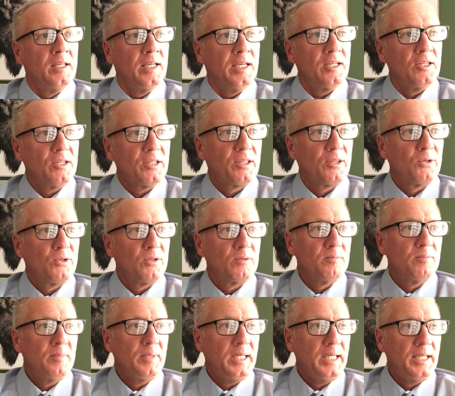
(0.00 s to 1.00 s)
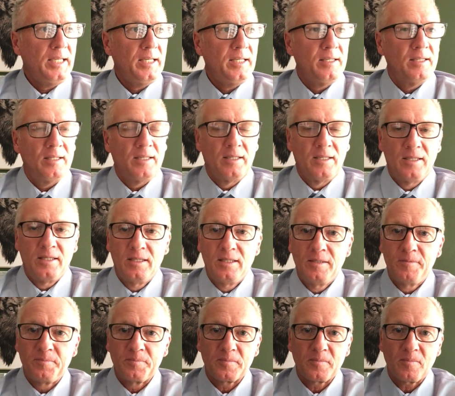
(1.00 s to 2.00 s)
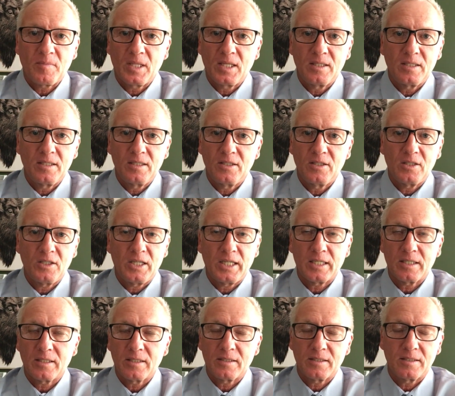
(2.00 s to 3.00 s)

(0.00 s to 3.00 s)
And I thought, man, like,